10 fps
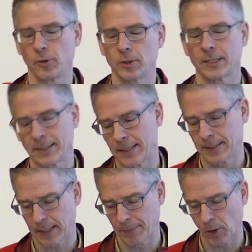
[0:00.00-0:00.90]
to
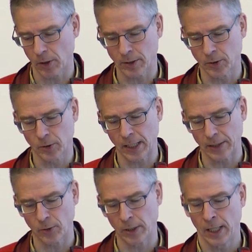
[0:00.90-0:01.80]
statistical models to try to,